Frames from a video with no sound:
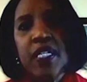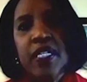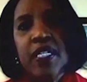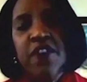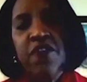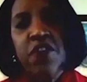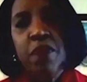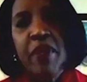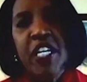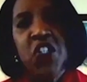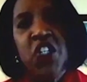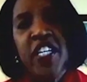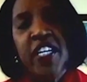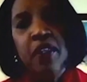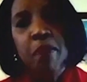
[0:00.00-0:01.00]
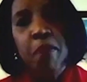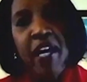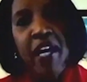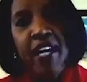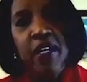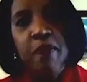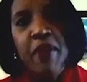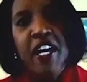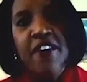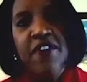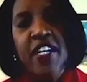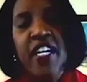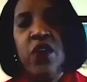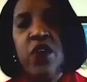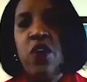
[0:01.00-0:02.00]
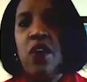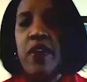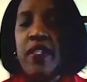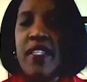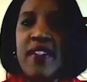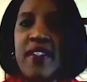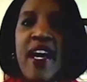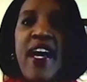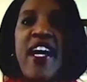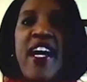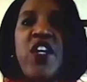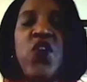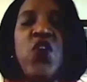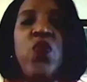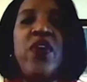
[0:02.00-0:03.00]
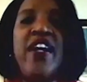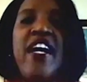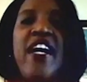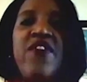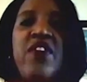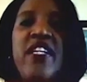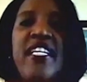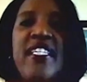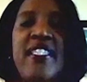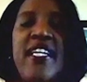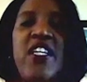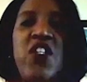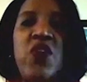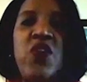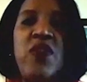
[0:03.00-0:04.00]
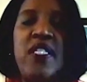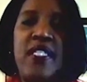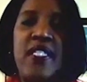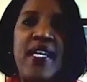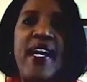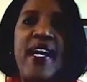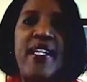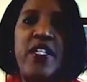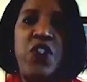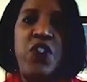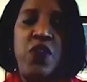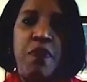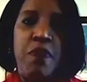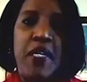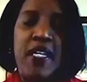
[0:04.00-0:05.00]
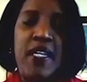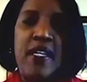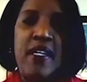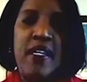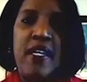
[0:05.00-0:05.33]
information at the bottom of it or on the side or wherever it is that you design it to be.